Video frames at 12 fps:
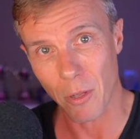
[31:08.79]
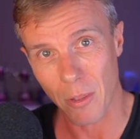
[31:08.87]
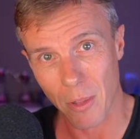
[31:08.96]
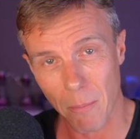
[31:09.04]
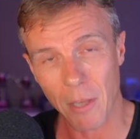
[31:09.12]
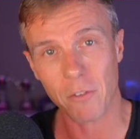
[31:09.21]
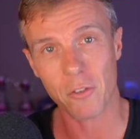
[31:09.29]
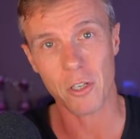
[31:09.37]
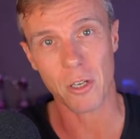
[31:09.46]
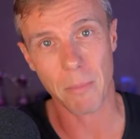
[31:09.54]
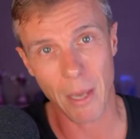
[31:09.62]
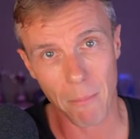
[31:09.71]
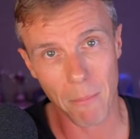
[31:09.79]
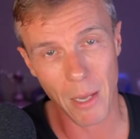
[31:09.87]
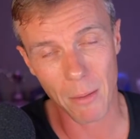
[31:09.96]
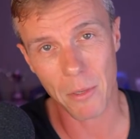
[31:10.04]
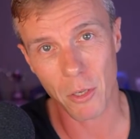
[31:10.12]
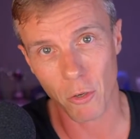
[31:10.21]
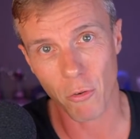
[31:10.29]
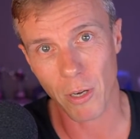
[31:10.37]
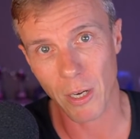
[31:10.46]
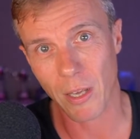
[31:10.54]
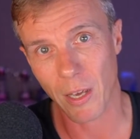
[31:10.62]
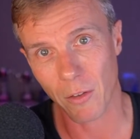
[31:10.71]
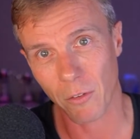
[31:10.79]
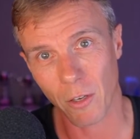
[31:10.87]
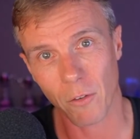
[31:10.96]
that the messaging about maybe your credit cards